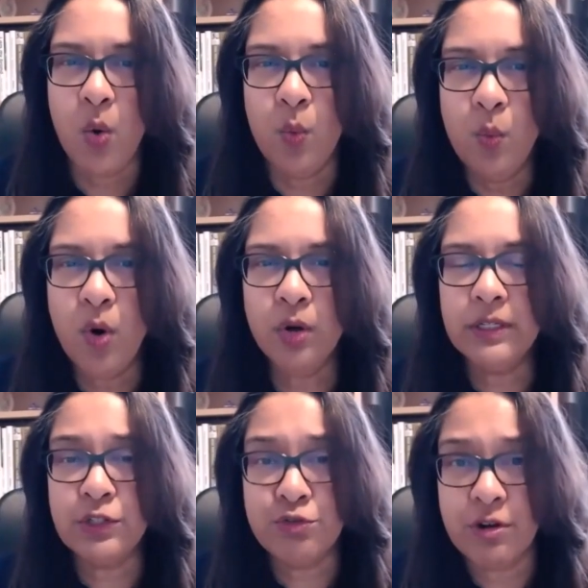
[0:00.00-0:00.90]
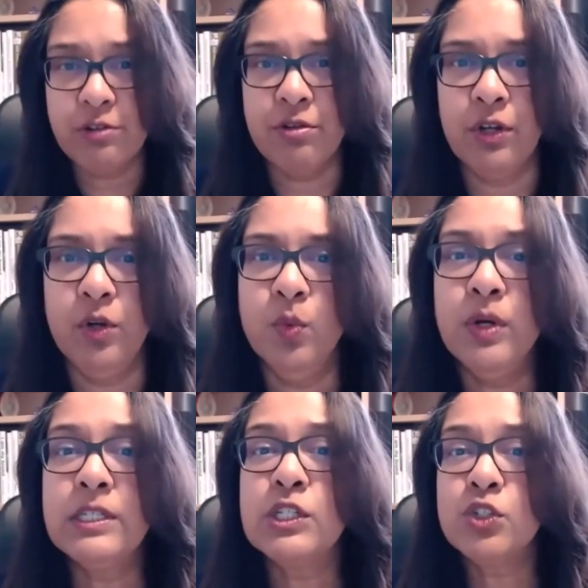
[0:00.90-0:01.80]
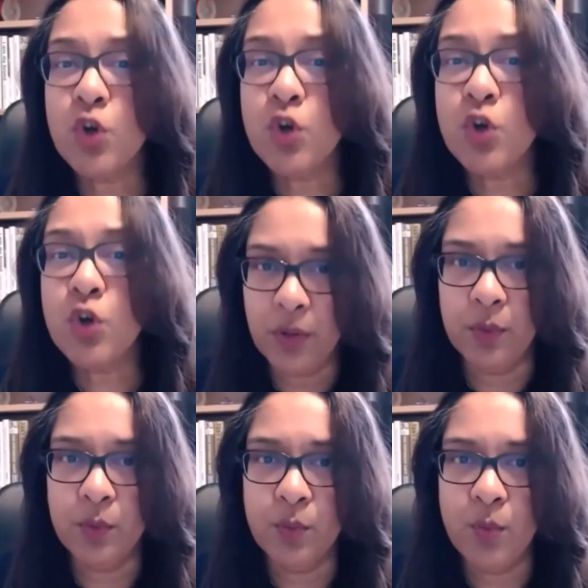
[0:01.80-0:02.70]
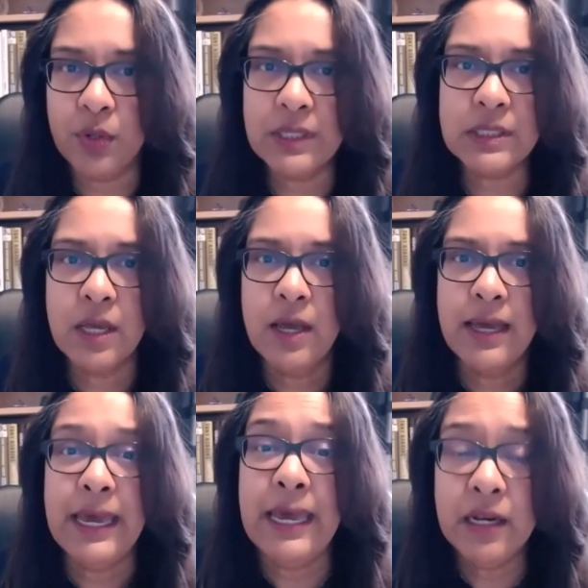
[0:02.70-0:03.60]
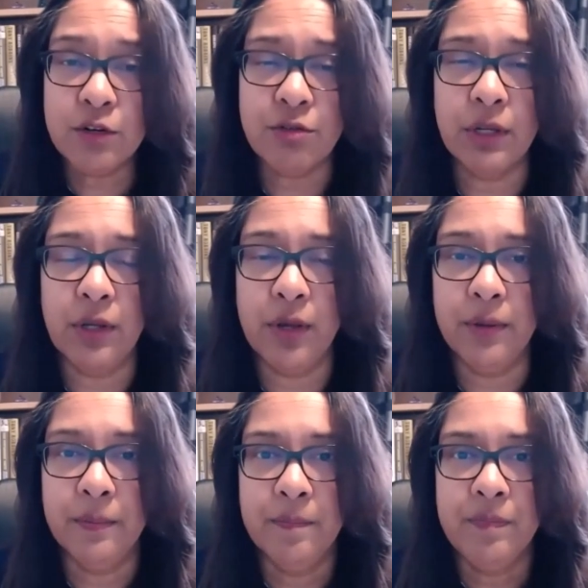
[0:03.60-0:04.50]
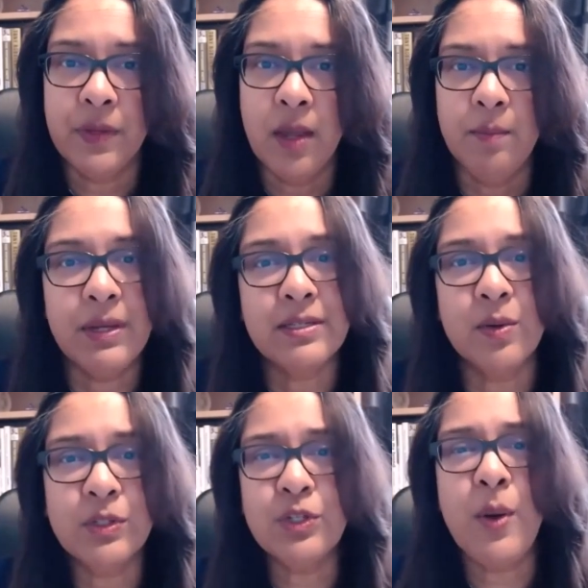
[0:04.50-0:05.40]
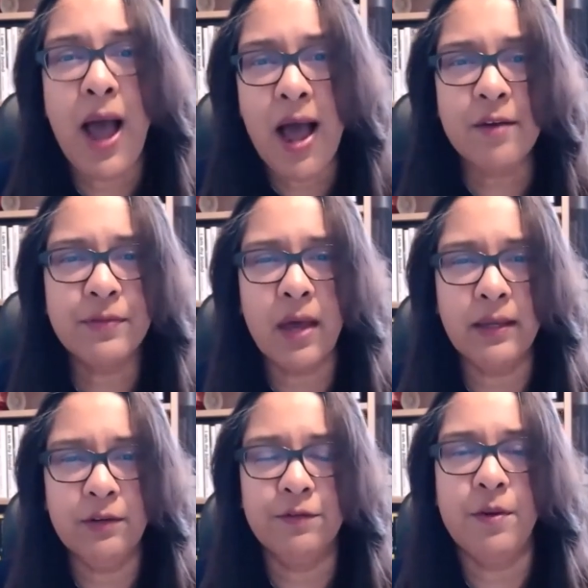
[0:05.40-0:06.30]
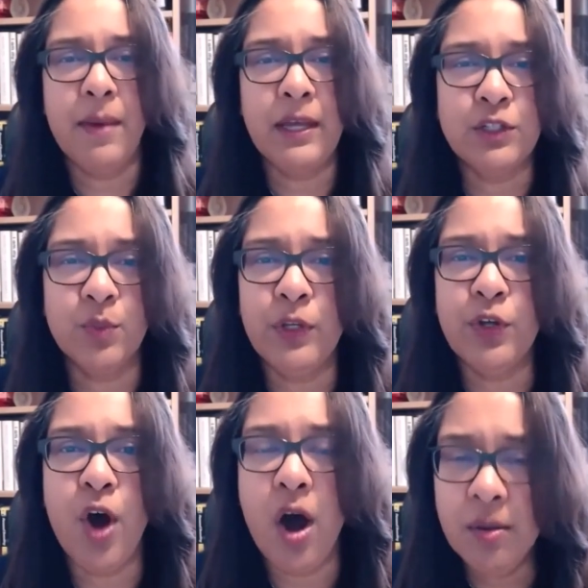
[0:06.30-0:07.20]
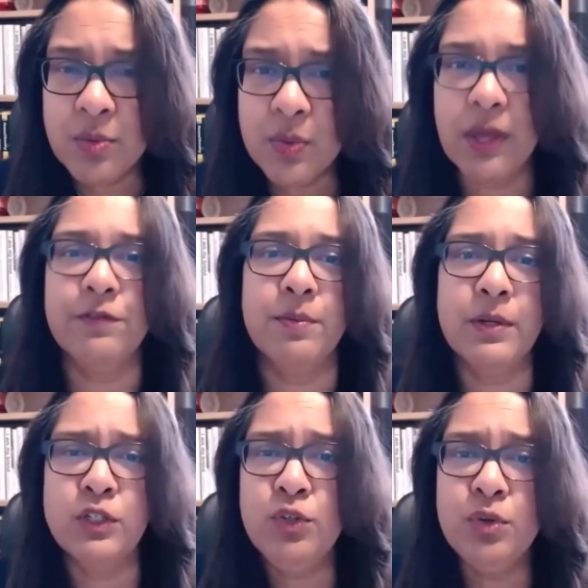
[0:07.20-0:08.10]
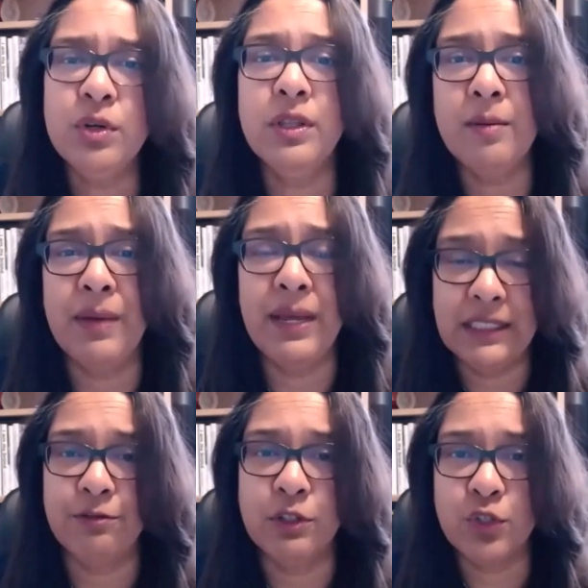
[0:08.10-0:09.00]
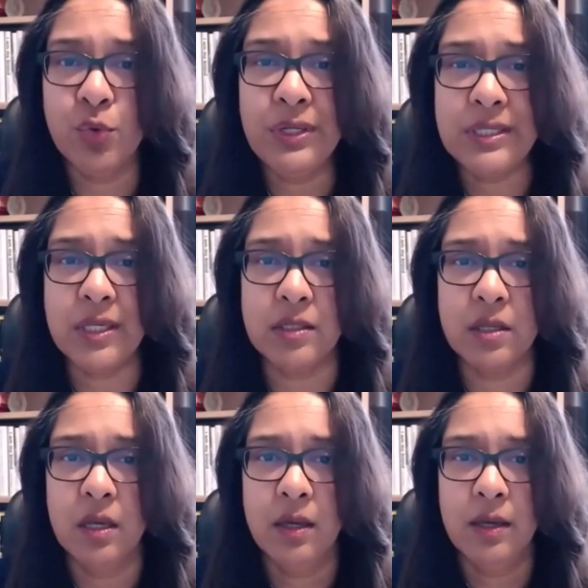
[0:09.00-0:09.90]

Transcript: what is triggering you, what is stopping you, what is hindering you. Because once you have that information, when you're armed with that information, you can then make different choices.